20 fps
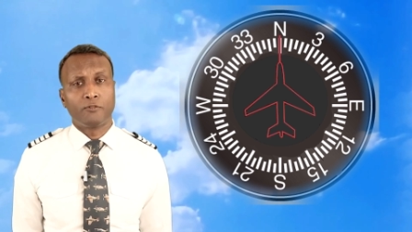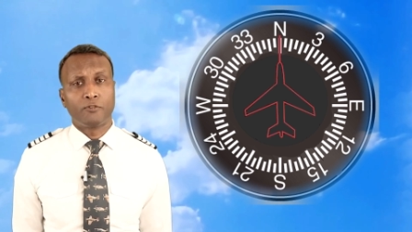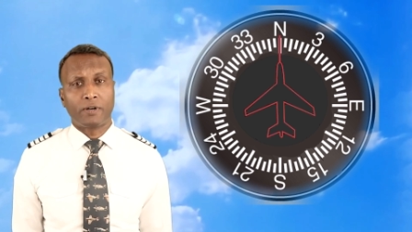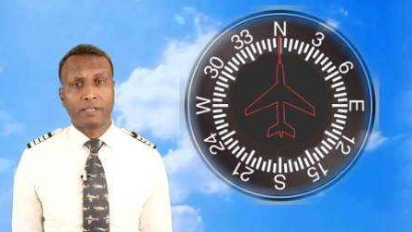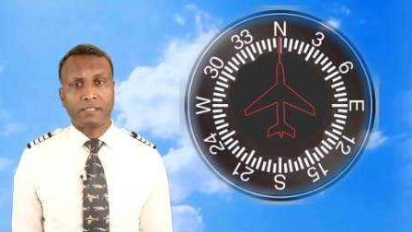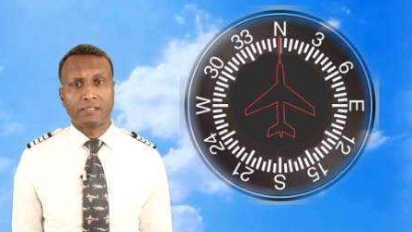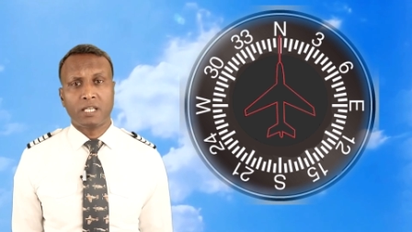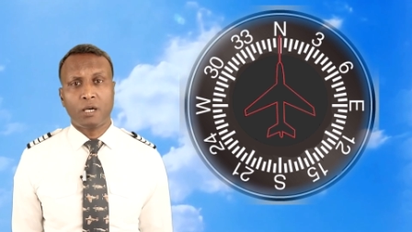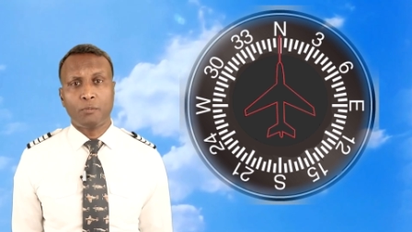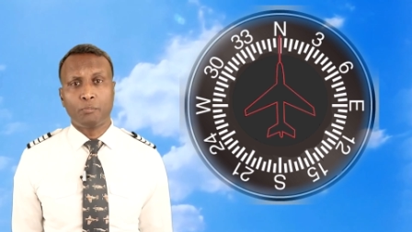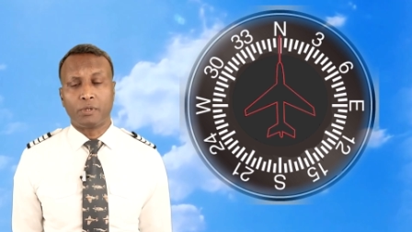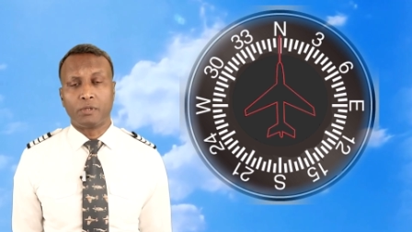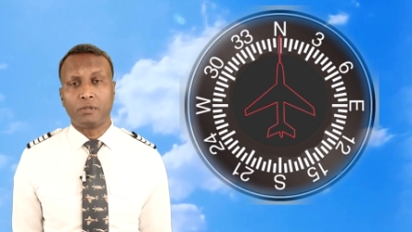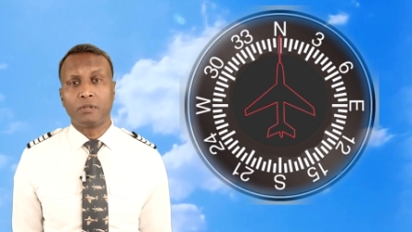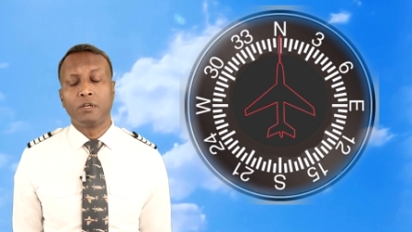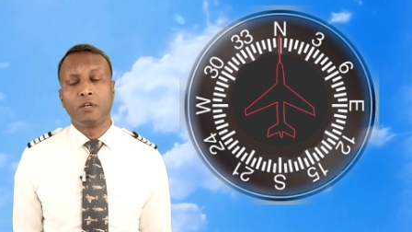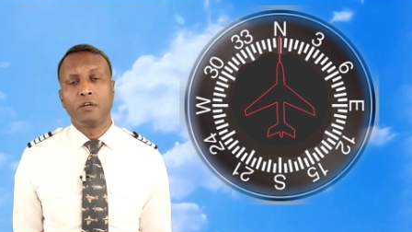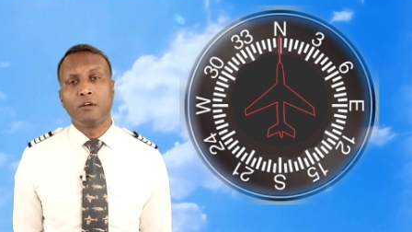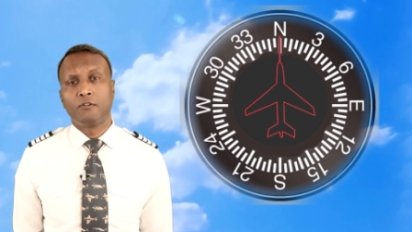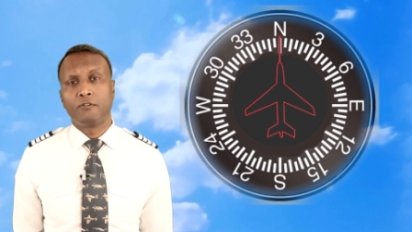For
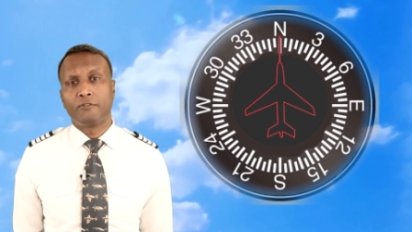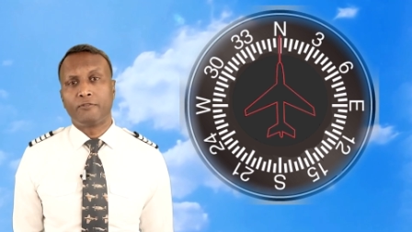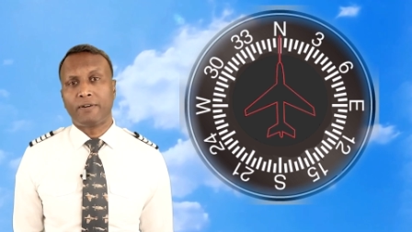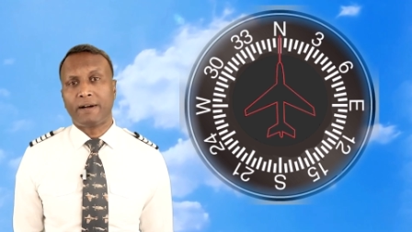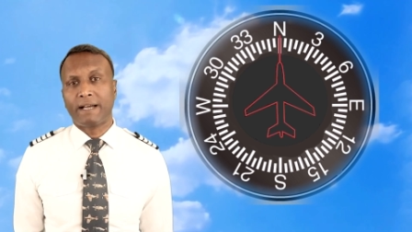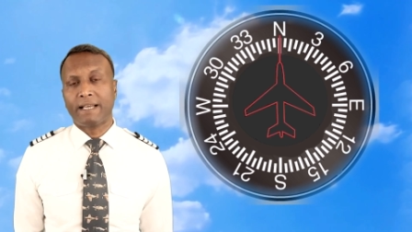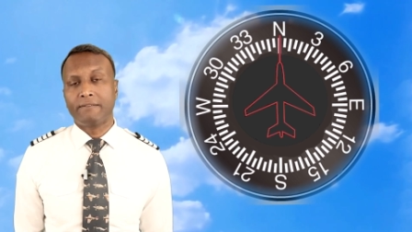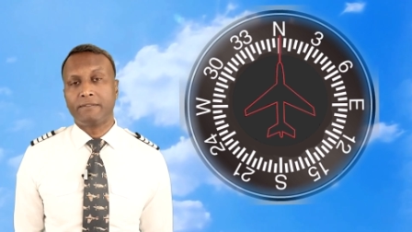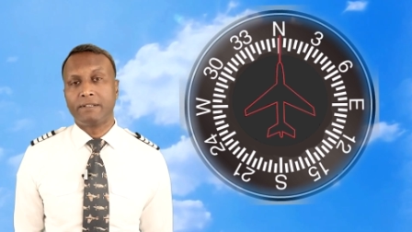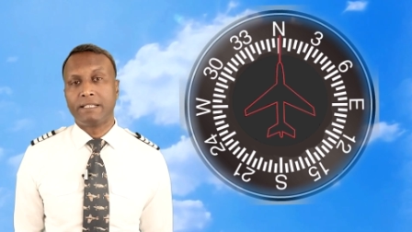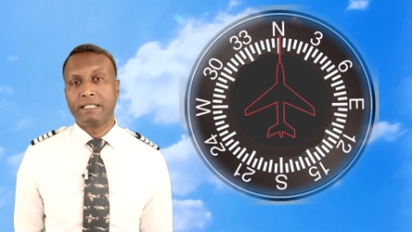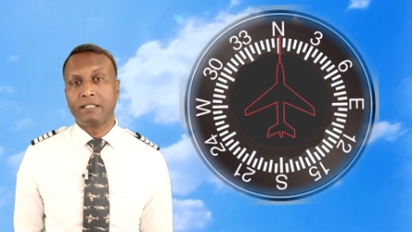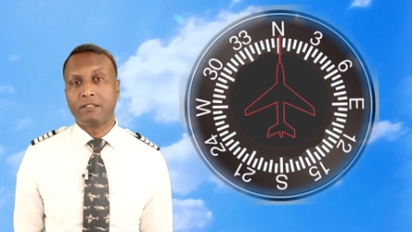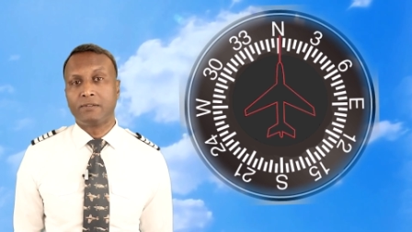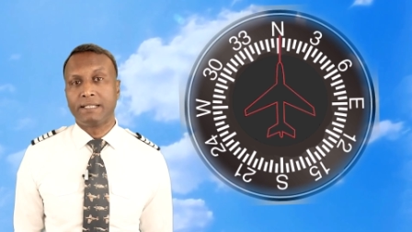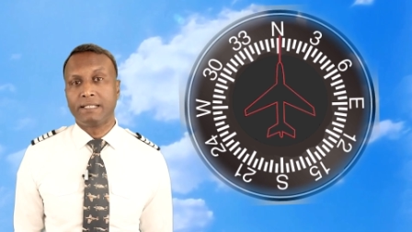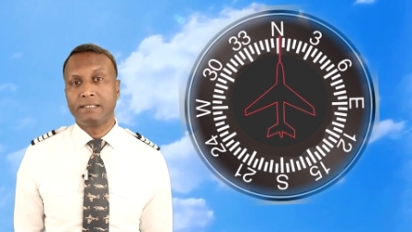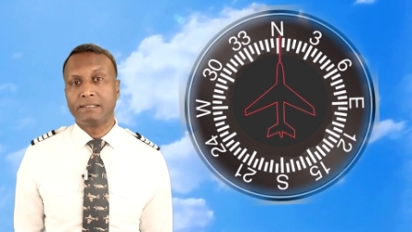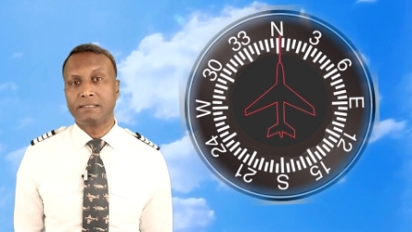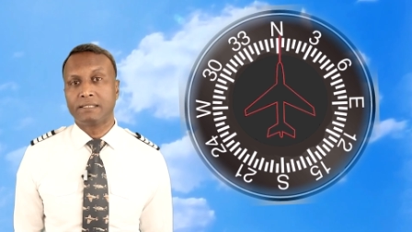example, 5
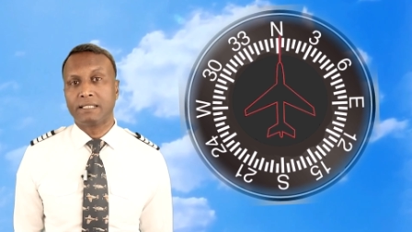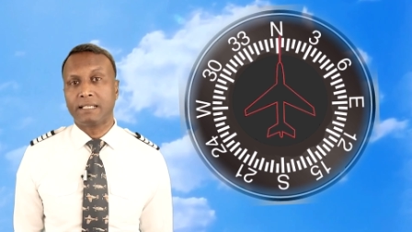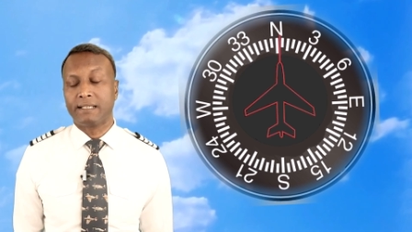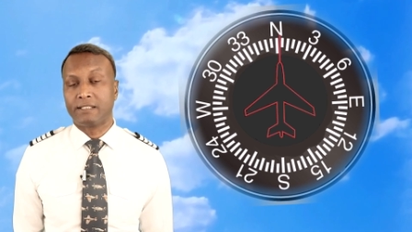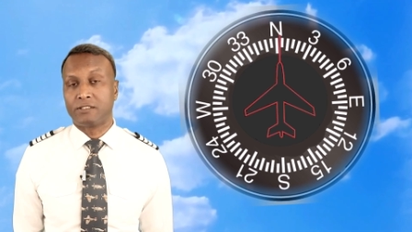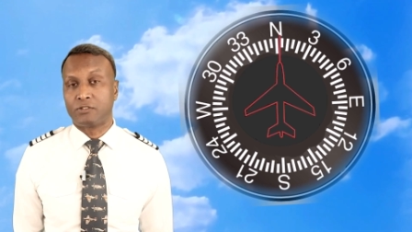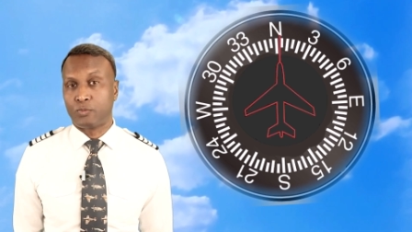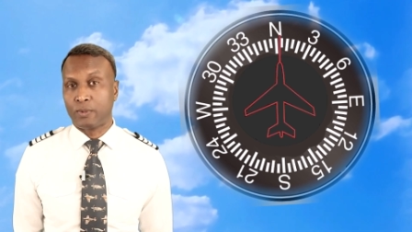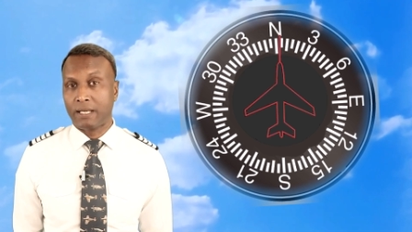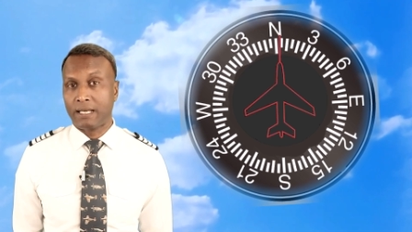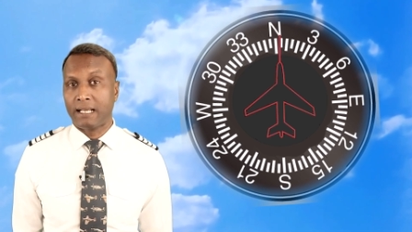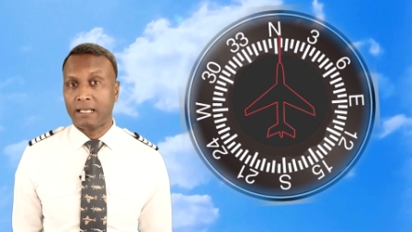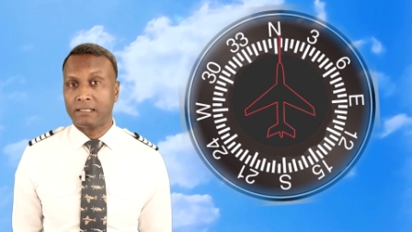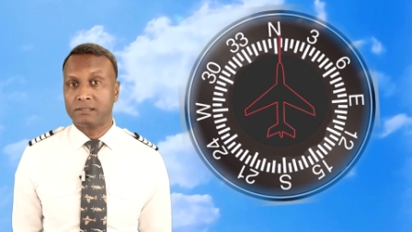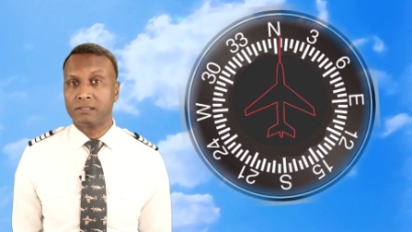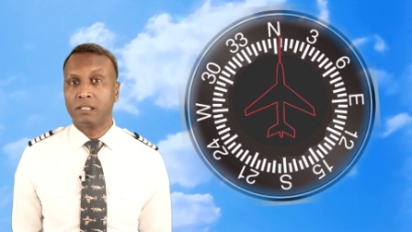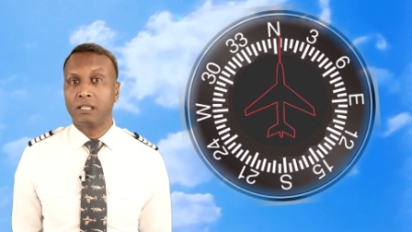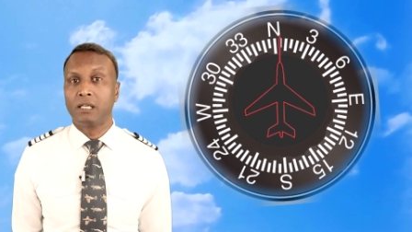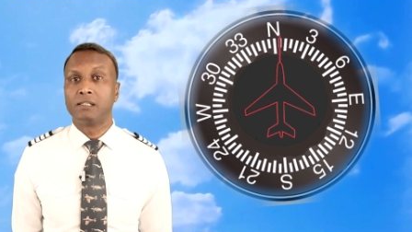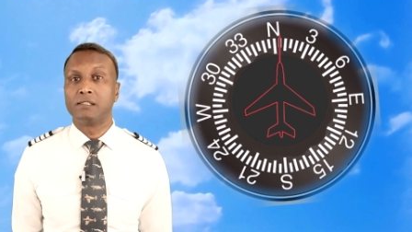degrees is read
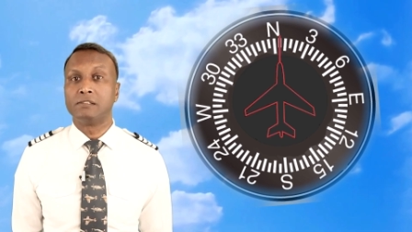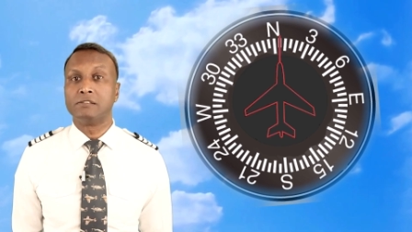as